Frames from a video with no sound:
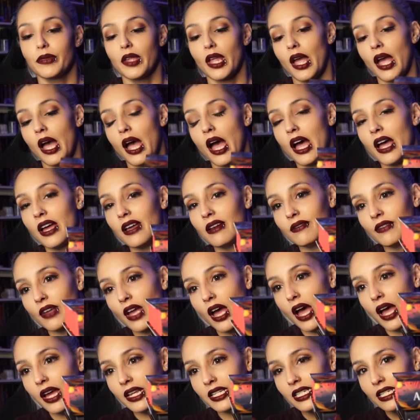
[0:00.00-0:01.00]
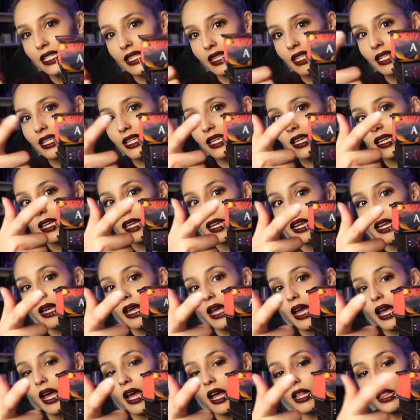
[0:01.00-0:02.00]
I've got the
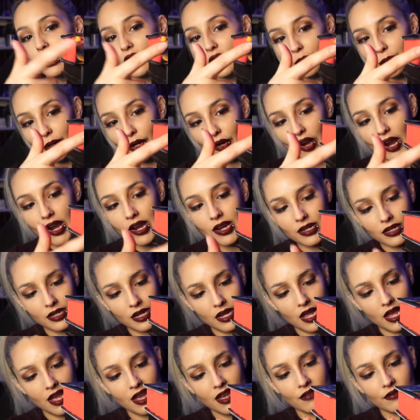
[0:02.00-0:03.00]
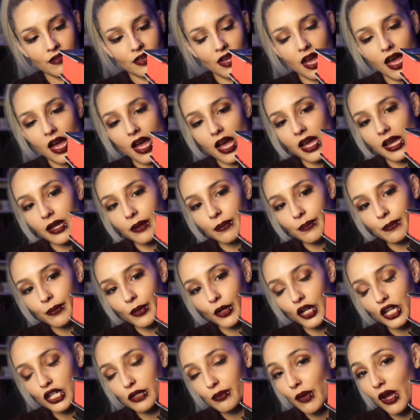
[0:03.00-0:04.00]
Illumicrate, I've got
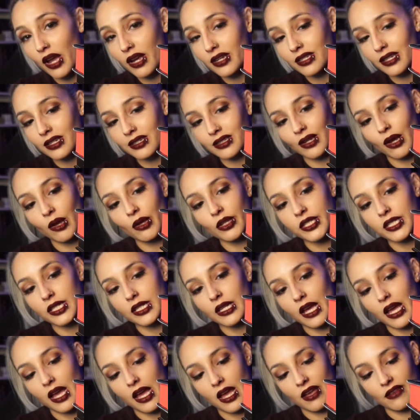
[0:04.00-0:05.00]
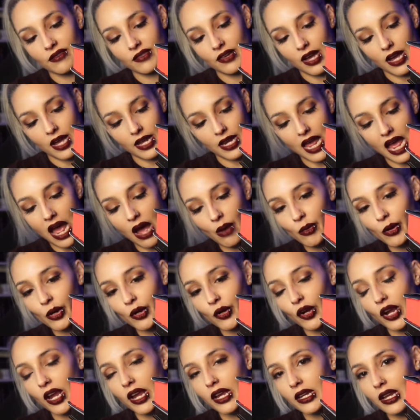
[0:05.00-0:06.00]
Bookish Box Adult, I've got Owl
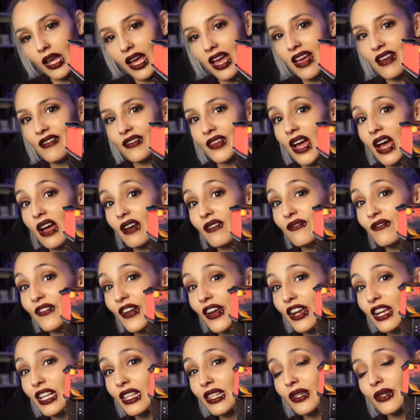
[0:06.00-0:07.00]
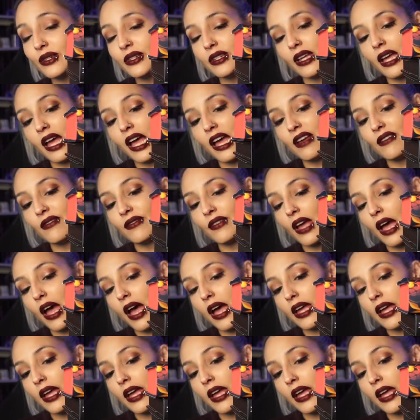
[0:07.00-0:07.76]
Crate, I've got Fairy Loot, I've got